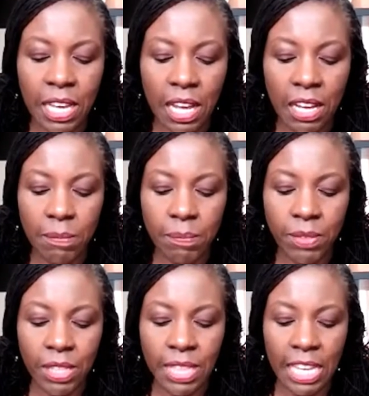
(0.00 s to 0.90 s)

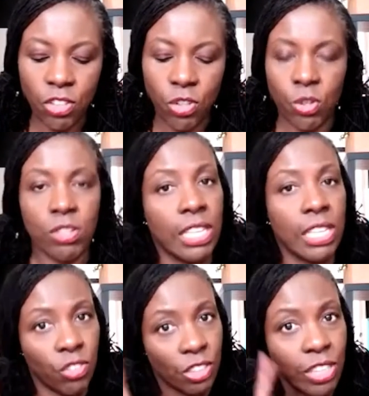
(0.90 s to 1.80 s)
that you've got to
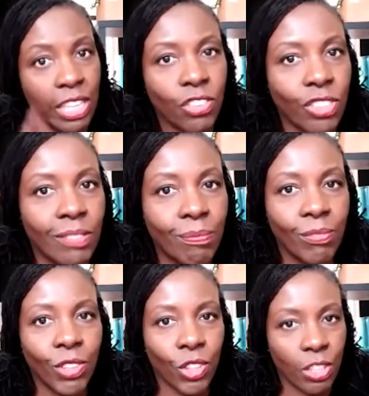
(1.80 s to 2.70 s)
get your education,
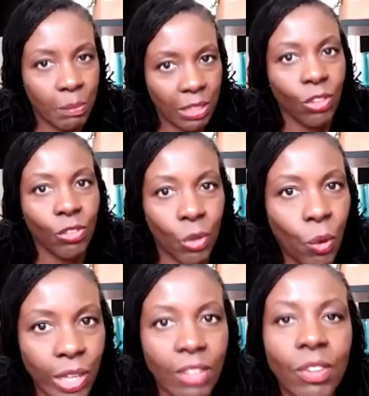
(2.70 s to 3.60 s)
you've got to be a doctor, a
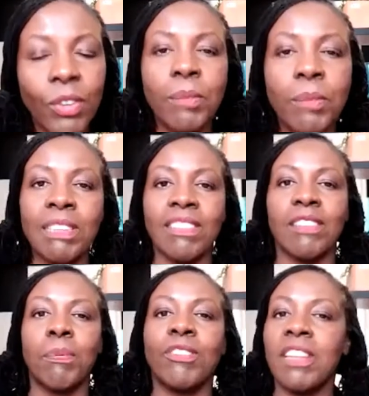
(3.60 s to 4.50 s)
lawyer, or a
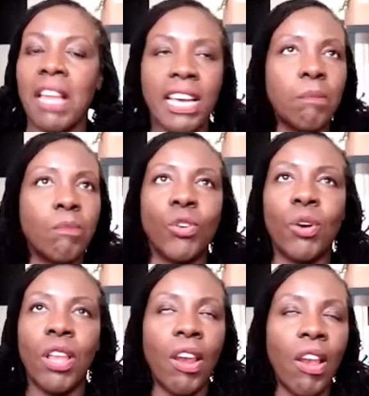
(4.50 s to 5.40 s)
business person, like I'm
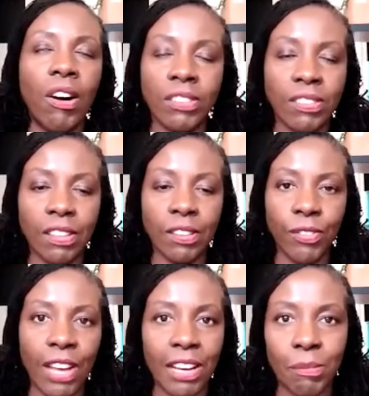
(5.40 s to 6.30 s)
sure lots of
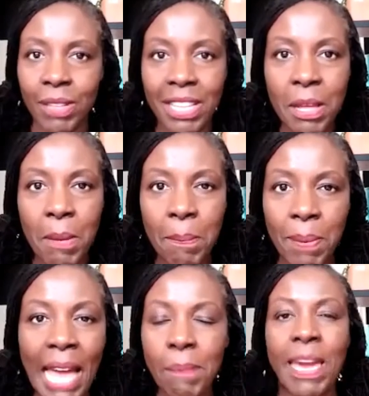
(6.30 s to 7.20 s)

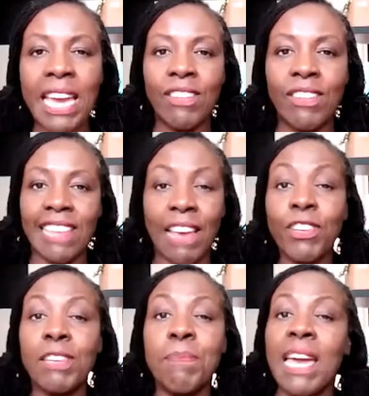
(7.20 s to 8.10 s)
Black parents,
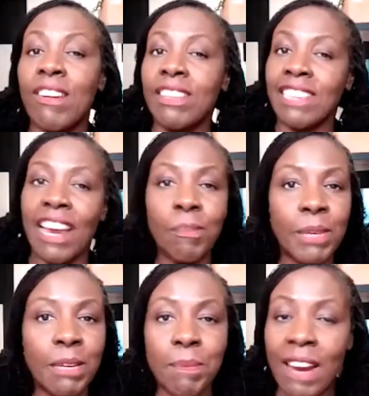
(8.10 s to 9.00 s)
African parents,
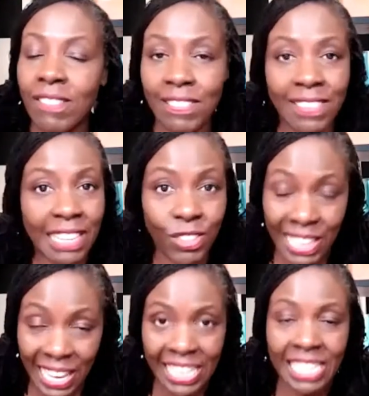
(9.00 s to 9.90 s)
Caribbean parents have said to
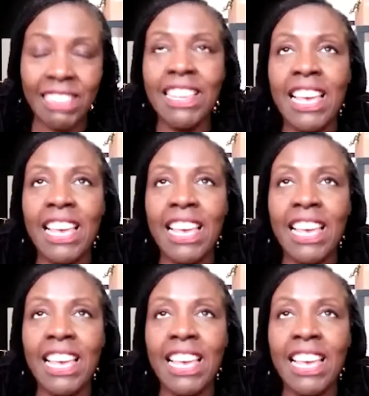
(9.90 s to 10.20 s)
their kids.